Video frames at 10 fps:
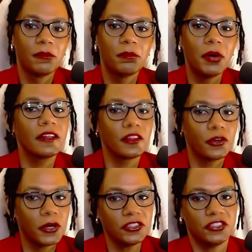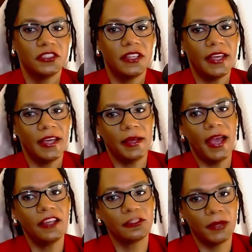but the question I
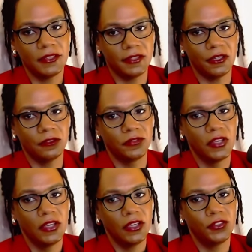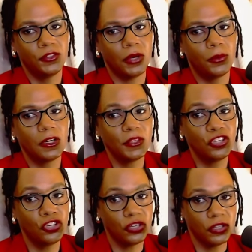ask myself is, do I want to be
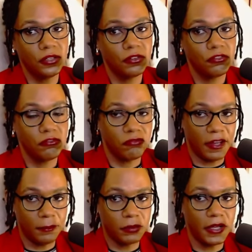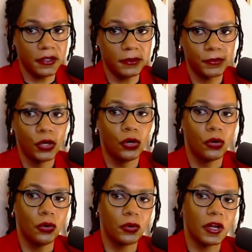good ranked player
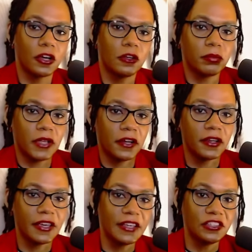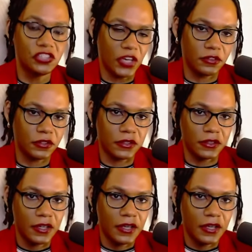or a good player in general?